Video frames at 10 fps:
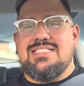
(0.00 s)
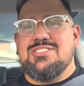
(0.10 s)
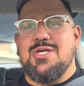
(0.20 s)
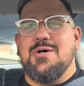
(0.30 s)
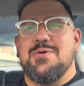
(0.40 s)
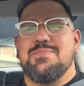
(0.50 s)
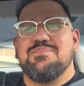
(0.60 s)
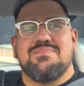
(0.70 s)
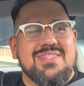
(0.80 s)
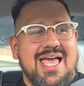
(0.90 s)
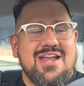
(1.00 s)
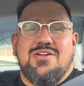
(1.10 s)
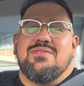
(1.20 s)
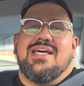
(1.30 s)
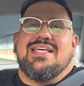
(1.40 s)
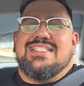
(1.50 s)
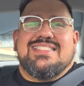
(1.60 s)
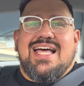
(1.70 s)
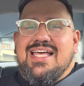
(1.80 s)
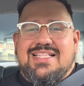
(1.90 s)
So I don't know. It's
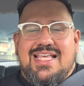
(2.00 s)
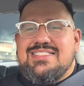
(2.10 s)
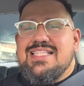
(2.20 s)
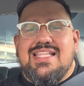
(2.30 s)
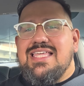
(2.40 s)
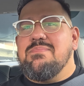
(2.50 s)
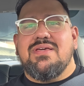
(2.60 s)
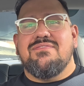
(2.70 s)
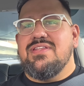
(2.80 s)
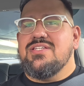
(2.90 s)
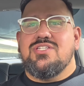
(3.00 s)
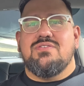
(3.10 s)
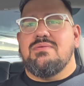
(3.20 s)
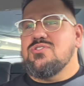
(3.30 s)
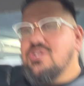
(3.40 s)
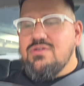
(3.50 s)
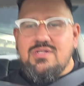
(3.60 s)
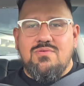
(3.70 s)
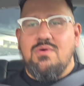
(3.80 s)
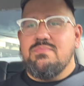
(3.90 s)
not that big of an issue. I'm sure
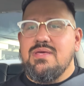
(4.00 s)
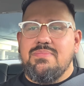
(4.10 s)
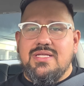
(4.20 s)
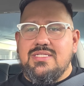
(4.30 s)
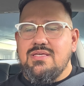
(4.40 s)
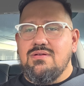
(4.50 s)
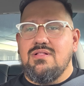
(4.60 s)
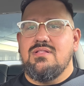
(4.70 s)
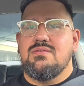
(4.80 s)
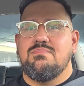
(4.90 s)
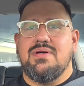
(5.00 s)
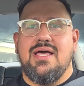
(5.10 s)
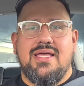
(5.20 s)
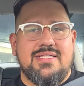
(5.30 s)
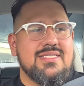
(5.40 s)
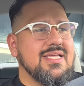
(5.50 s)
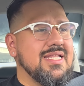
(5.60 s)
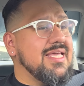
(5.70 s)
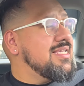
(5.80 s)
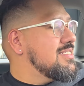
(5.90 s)
it won't be a big deal, but
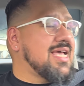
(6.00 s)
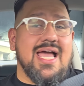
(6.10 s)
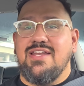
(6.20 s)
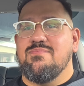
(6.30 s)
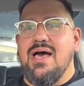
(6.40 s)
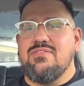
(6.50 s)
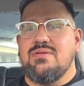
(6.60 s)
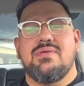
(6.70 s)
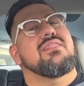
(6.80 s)
it is kind of bothering me